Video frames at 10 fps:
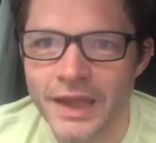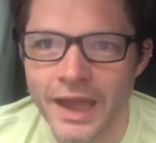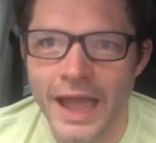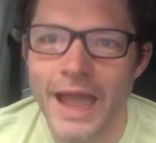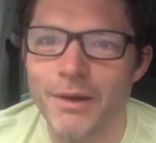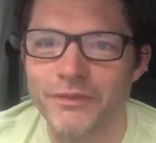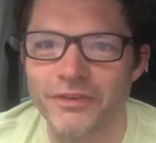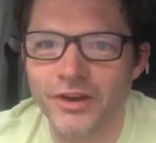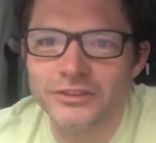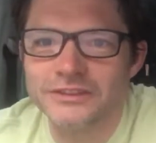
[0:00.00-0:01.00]

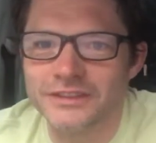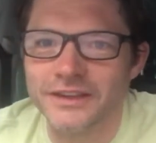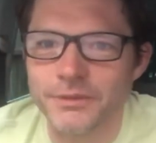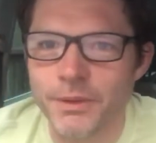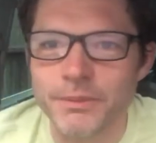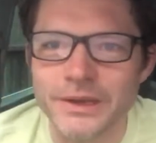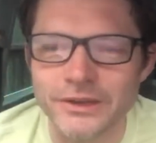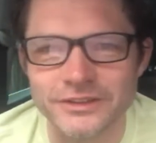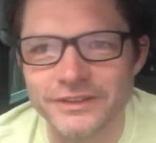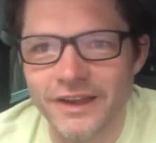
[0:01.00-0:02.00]
However, on Sunday, when we
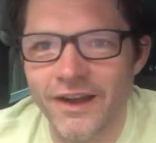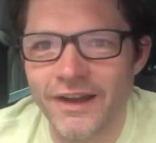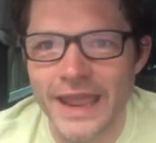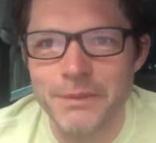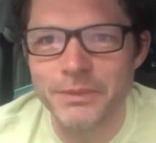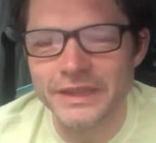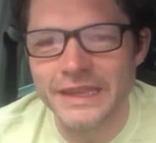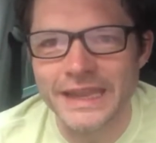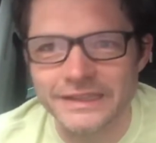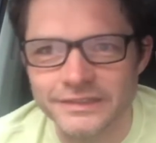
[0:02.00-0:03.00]
looked at I am the
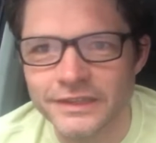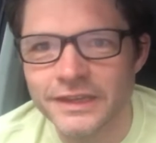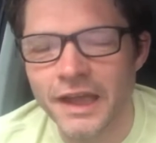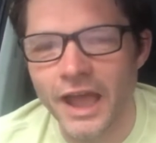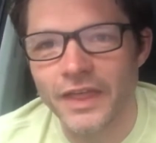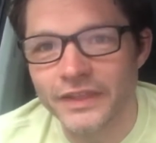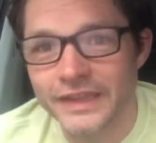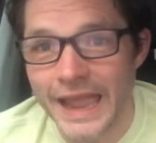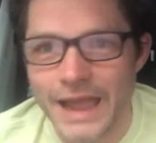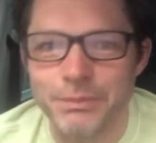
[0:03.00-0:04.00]
gate, the
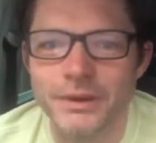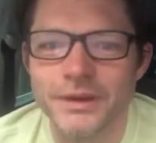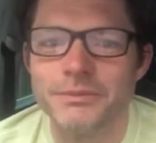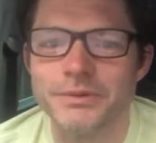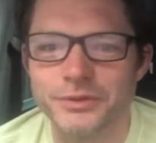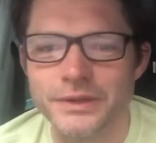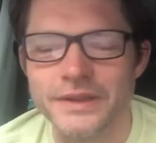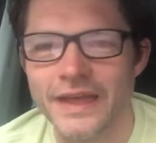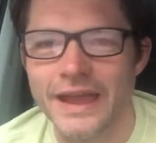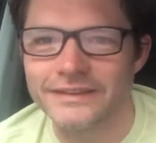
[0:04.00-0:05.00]
gap
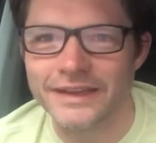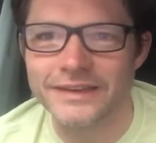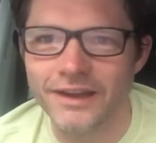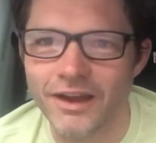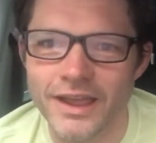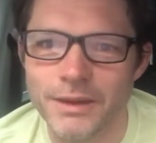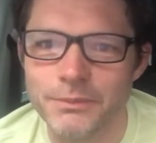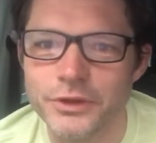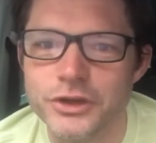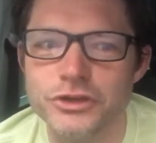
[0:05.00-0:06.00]
between that and I am
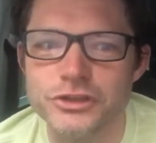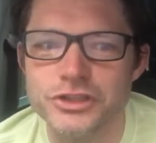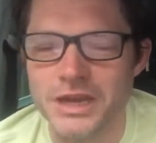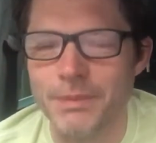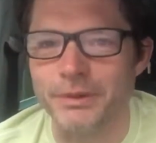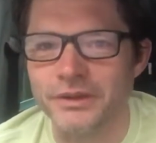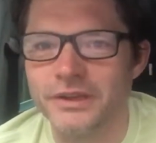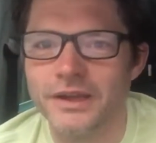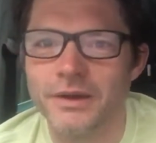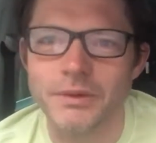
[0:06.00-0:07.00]
the good shepherd,
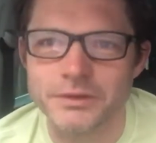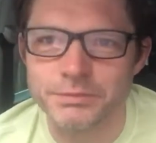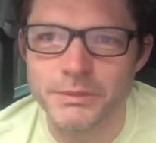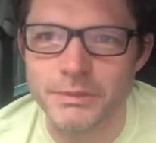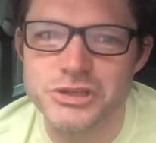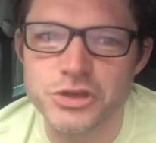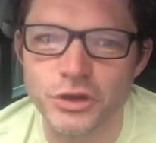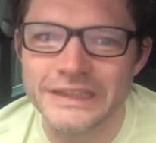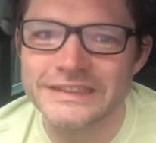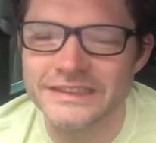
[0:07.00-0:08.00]
well, it's pretty much
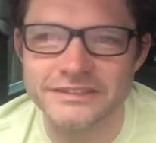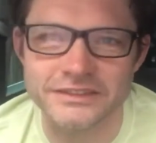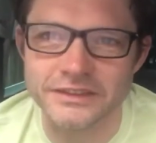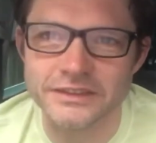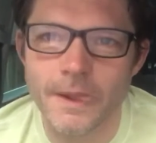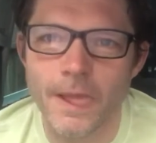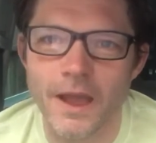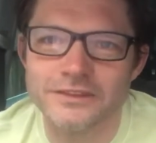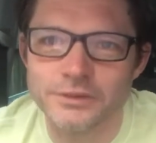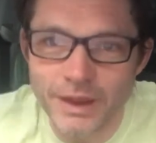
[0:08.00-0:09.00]
non-existent.
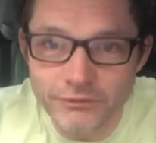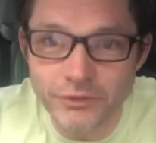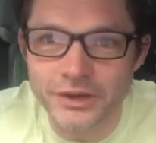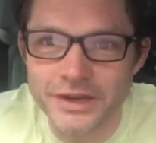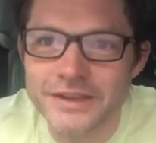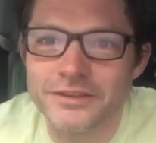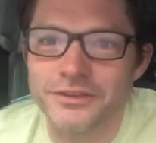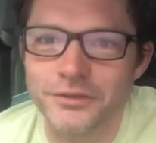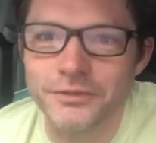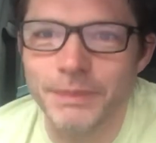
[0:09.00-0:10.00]
So we haven't got any
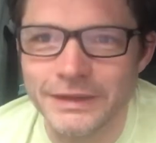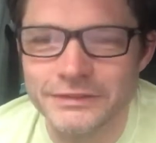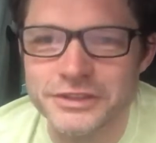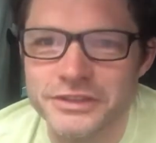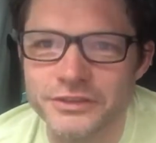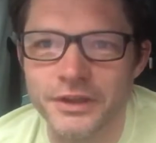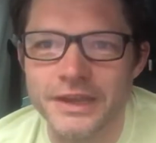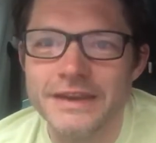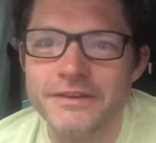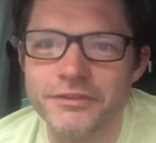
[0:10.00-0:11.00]
sort of passages to
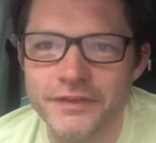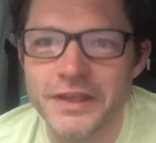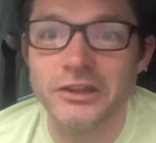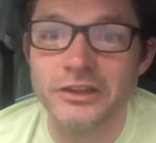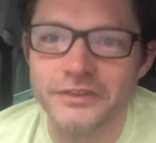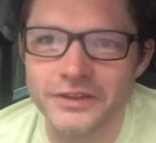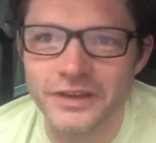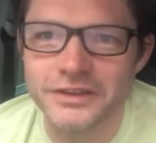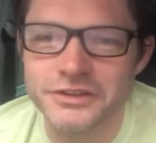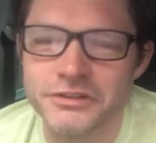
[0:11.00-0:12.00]
infill, if you
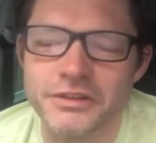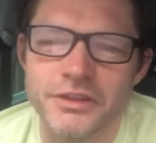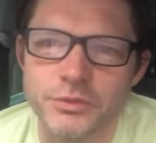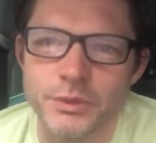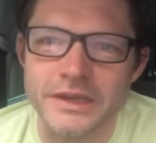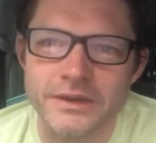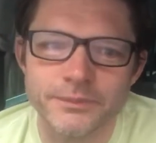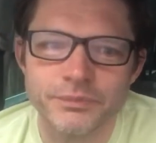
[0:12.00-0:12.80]
like, during this week.